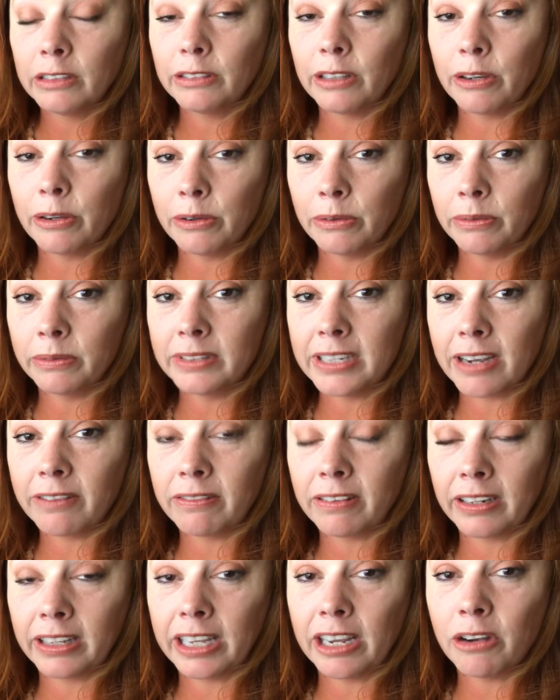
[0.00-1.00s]
So
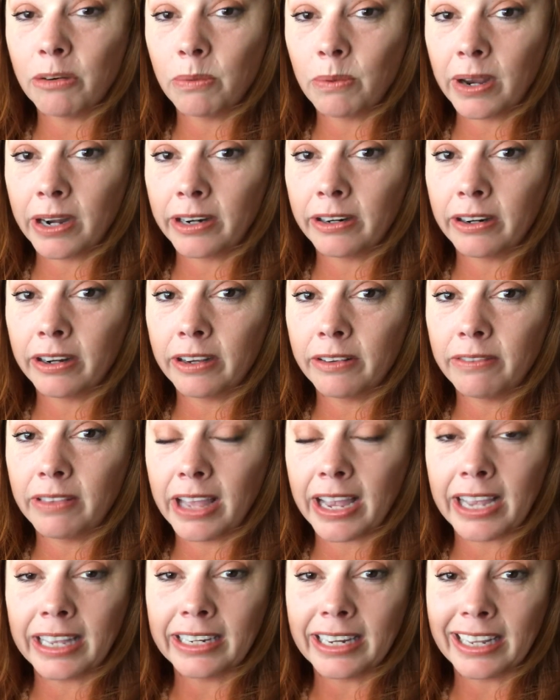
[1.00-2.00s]
definitely aware of
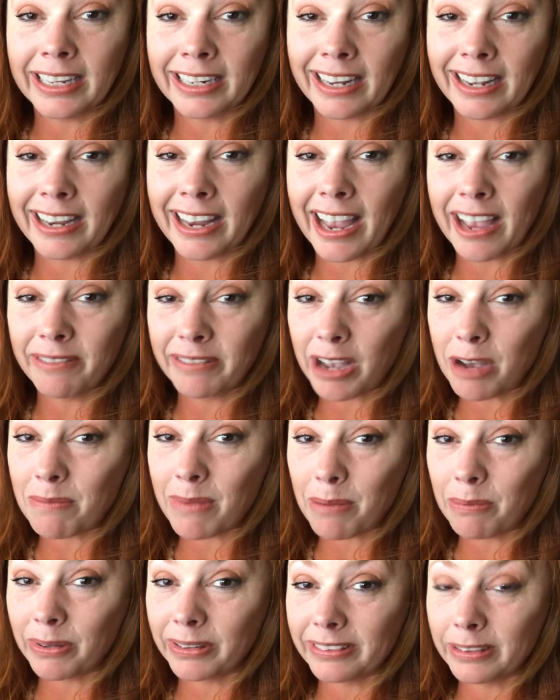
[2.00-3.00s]
that, and I have come
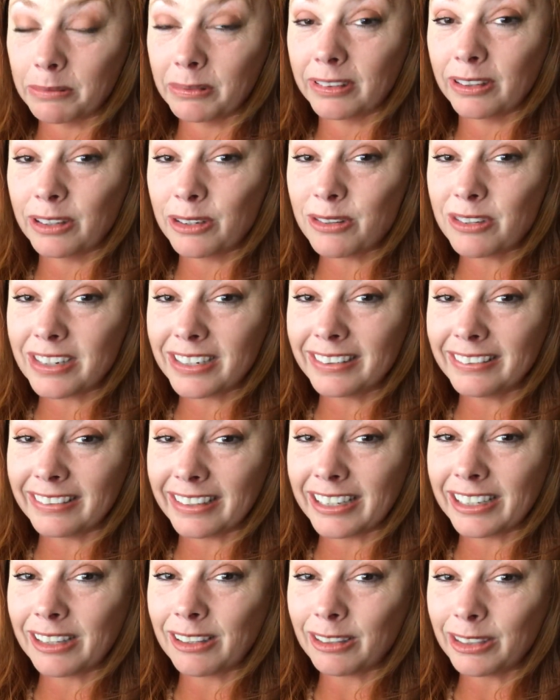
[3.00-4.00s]
up with some solutions,
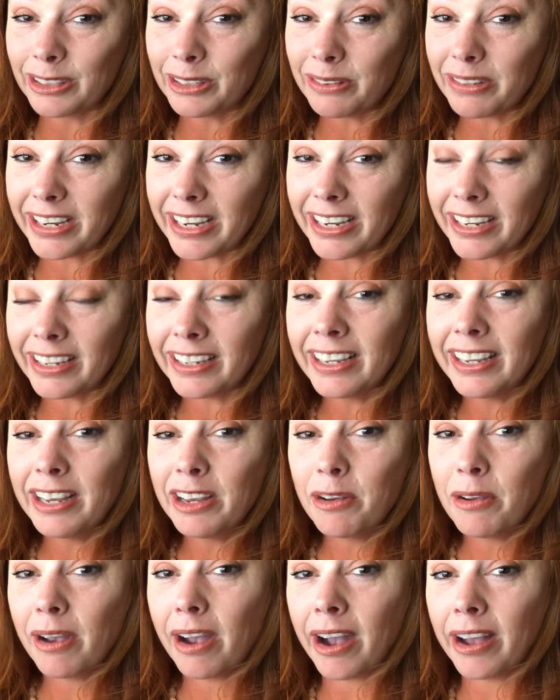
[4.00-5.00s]
including
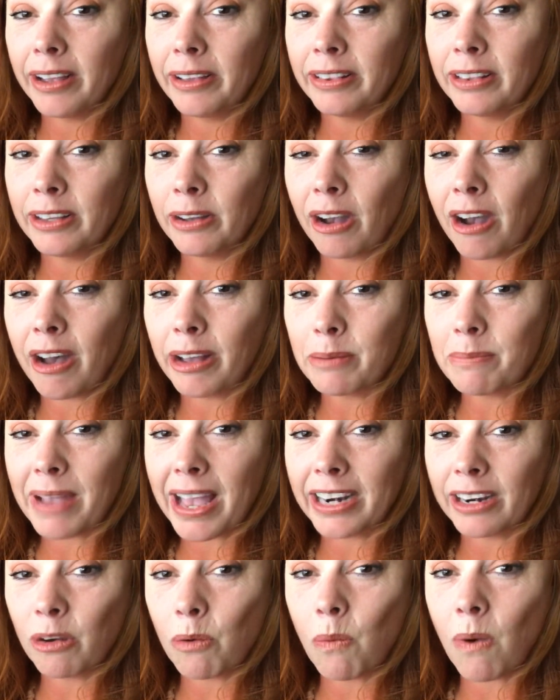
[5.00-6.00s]
the
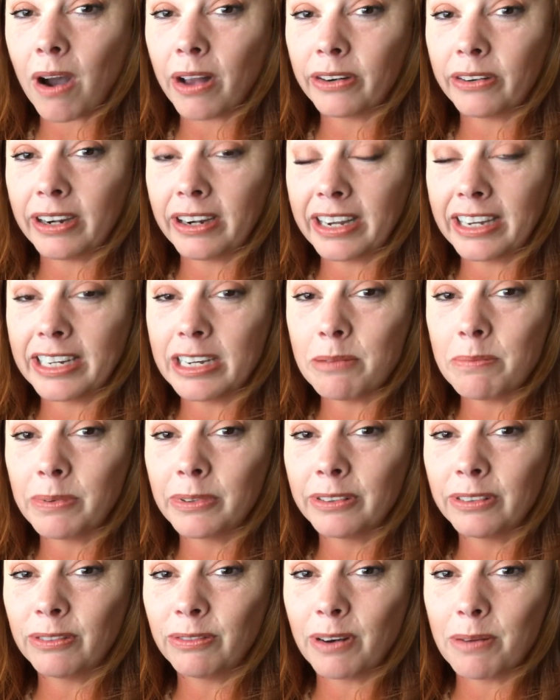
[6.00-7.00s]
automatic watering
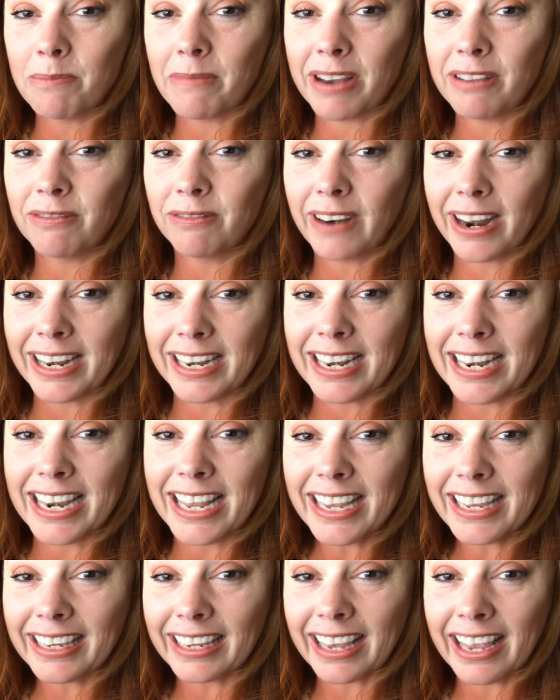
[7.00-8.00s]
nipples from my friend
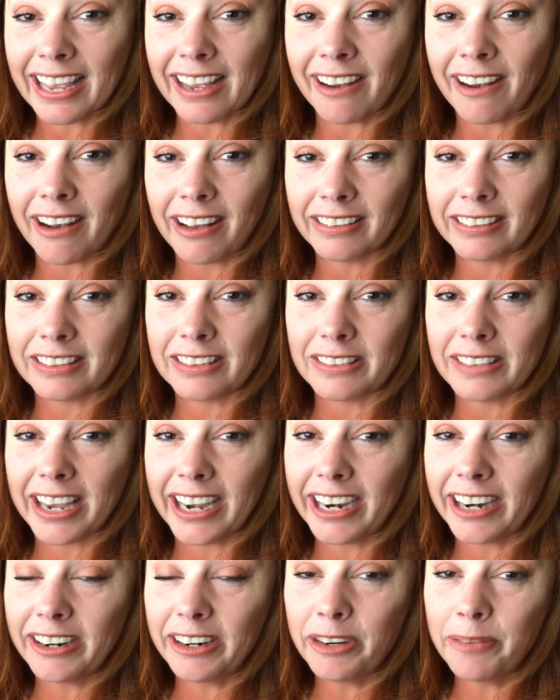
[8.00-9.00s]
Nick at Hostile
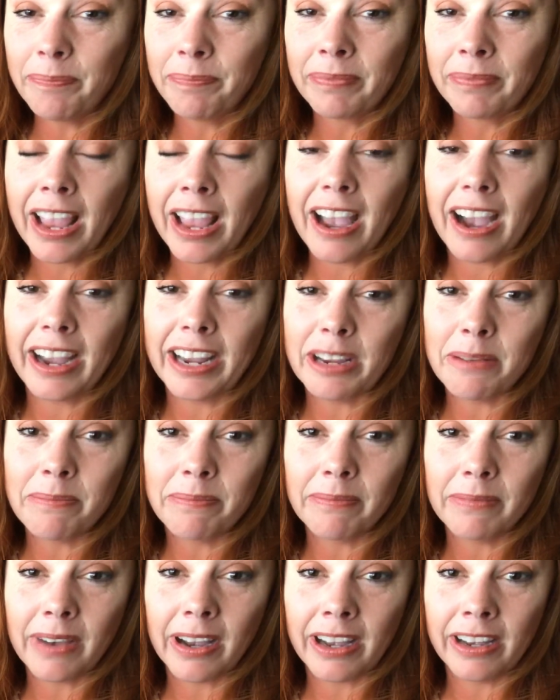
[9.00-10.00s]
Hare. I
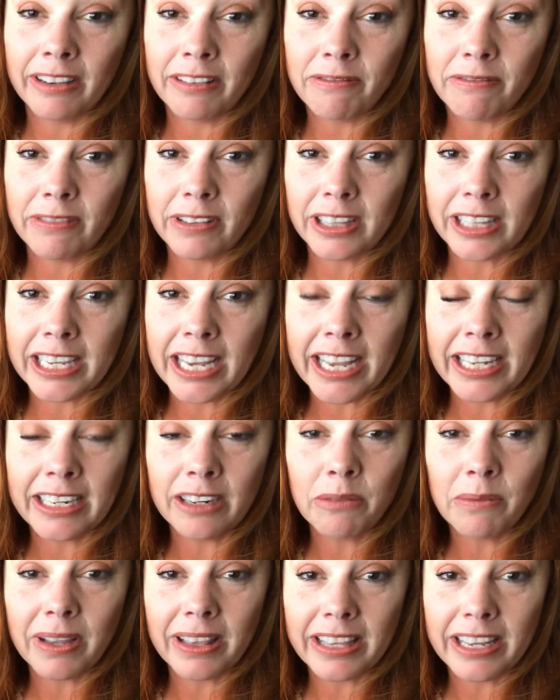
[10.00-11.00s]
am
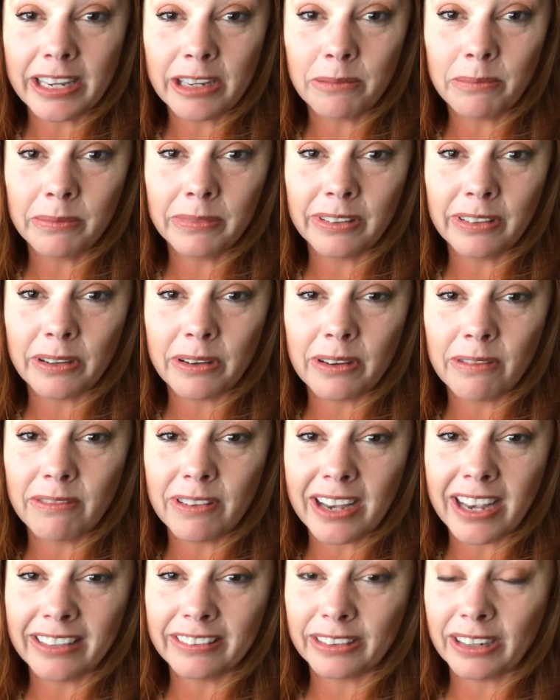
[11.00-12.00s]
affiliated with him, so if
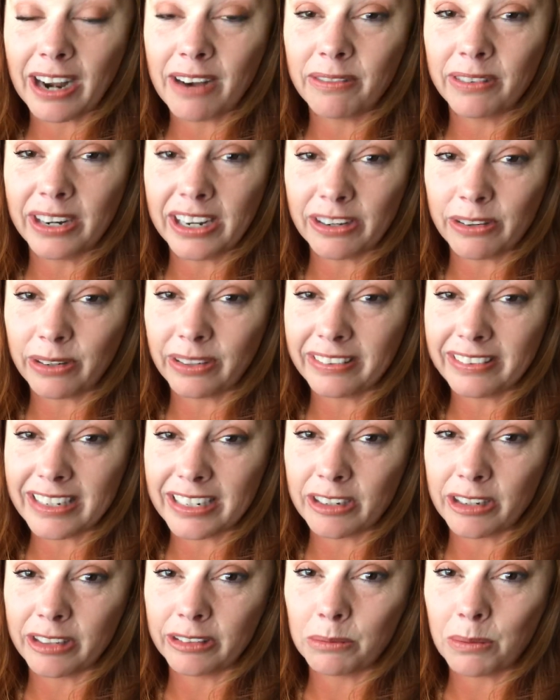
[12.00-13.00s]
you guys are ever
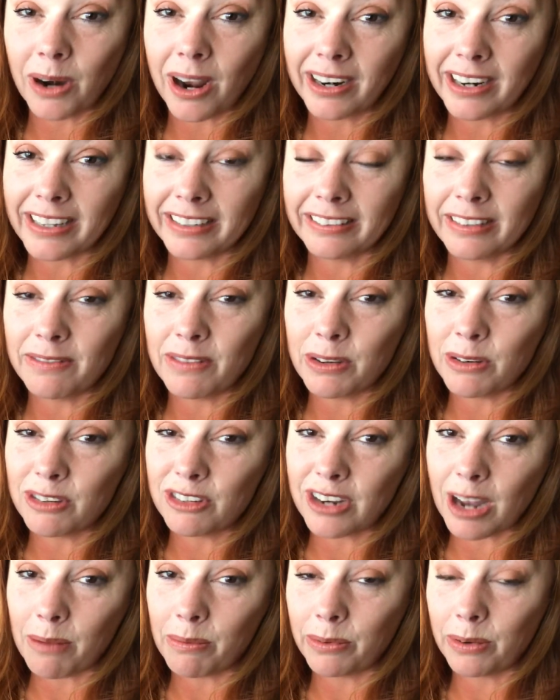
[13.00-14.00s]
interested in his products, if you would
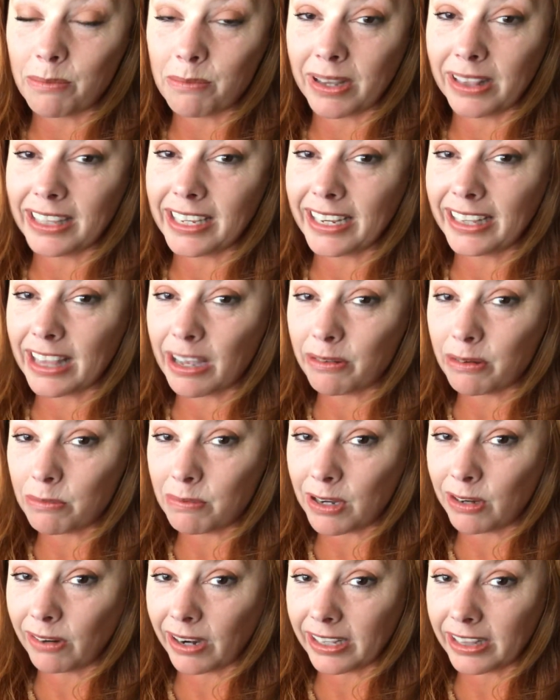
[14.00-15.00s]
shop through my link, that would
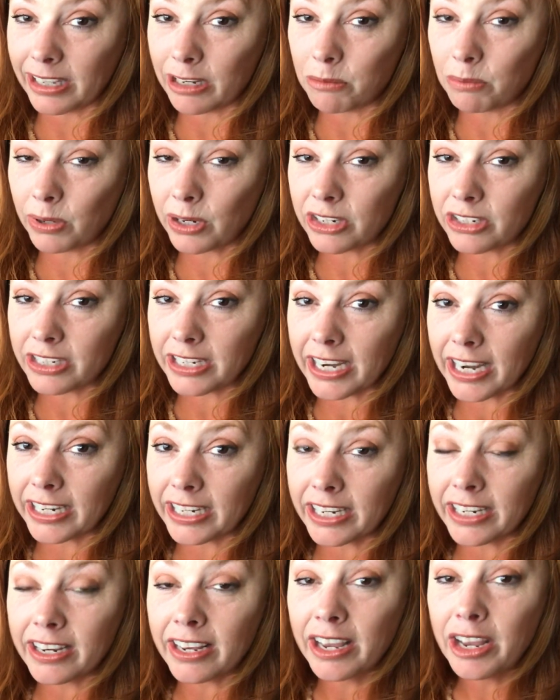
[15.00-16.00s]
be greatly
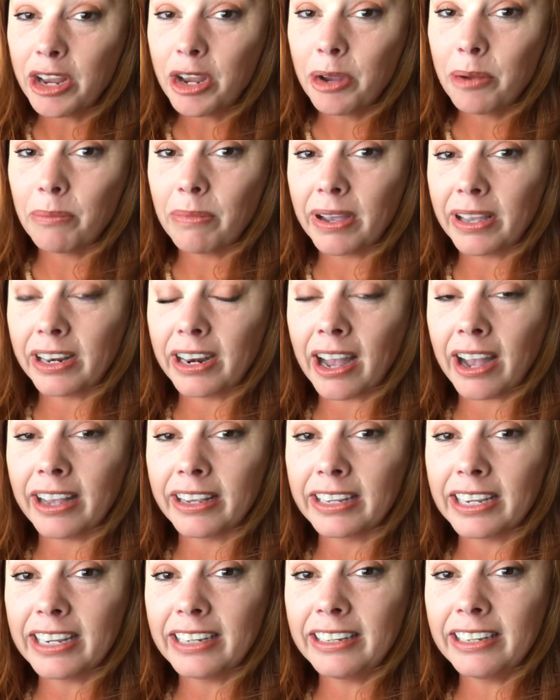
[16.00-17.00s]
appreciated. But
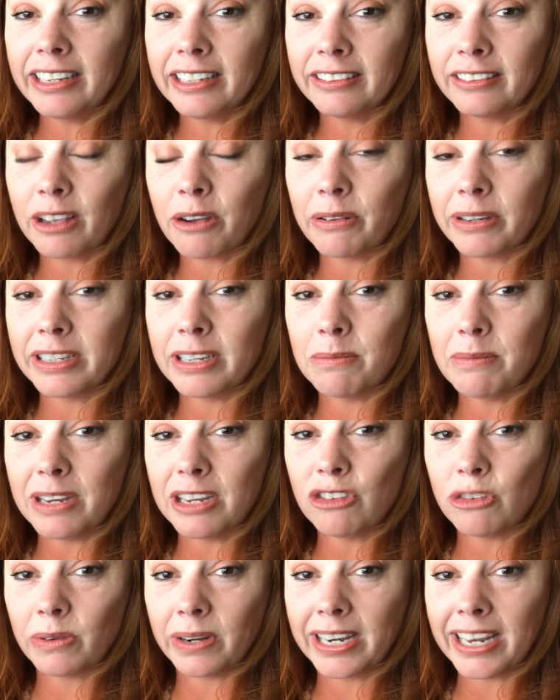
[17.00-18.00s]
he is going to be
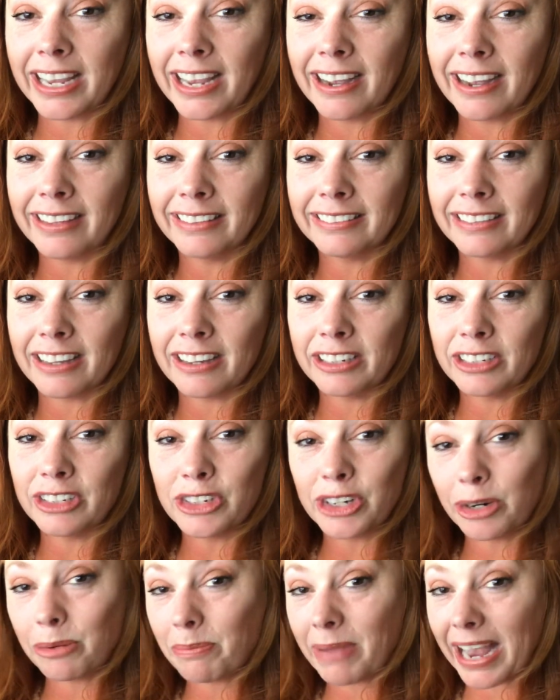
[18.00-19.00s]
joining us on
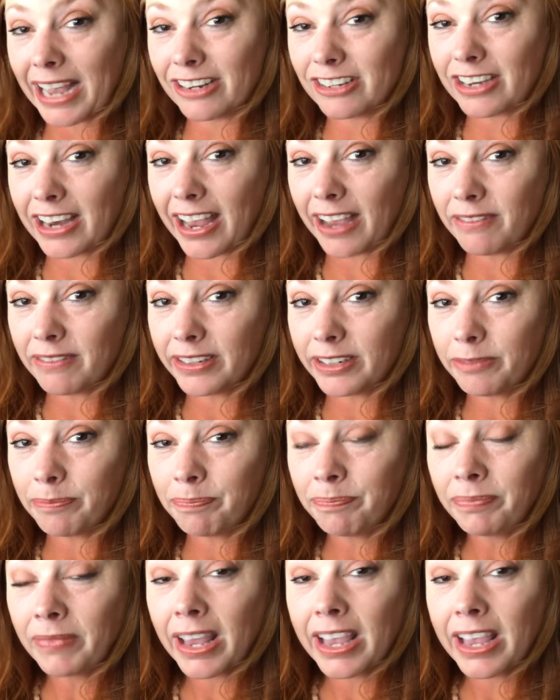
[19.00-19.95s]
Dirt Patch Heaven.